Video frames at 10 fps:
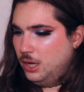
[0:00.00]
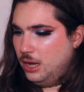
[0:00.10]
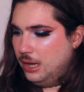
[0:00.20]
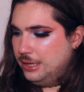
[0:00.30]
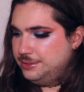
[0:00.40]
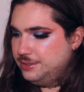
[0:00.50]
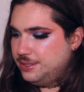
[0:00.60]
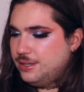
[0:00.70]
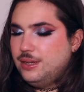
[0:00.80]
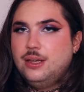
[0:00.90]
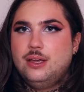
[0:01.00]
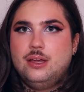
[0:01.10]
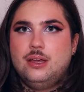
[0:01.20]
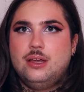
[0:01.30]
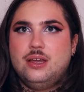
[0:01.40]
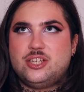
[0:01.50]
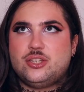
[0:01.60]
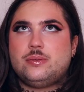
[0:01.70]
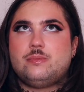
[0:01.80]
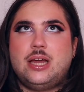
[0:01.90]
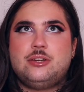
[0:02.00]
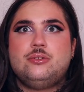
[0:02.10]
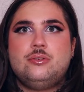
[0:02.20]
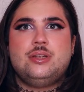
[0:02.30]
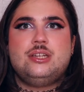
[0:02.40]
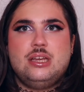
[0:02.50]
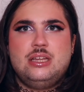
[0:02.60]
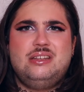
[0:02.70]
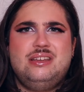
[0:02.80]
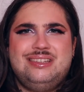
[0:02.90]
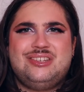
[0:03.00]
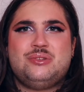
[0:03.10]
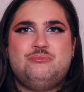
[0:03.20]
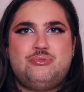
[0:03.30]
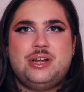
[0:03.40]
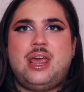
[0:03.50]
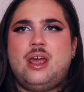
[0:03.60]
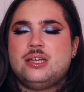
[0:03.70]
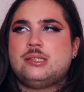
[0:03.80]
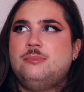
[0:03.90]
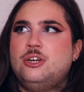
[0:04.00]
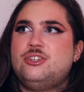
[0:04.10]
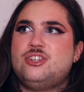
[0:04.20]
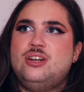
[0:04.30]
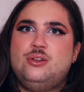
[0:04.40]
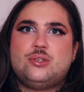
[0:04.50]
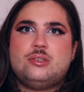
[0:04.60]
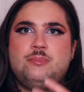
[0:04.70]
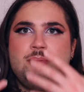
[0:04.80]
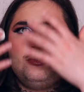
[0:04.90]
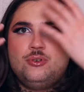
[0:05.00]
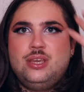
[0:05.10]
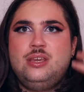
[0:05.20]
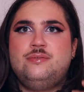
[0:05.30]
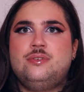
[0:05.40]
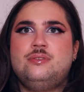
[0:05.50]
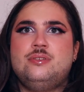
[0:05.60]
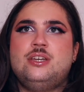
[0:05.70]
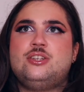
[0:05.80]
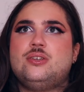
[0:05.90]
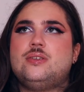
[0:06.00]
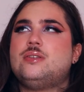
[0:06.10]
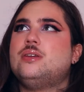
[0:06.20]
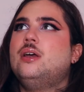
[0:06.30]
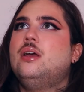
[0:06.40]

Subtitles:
And it just, I don't know, it doesn't break out as much. It looks a bit more even. It's just,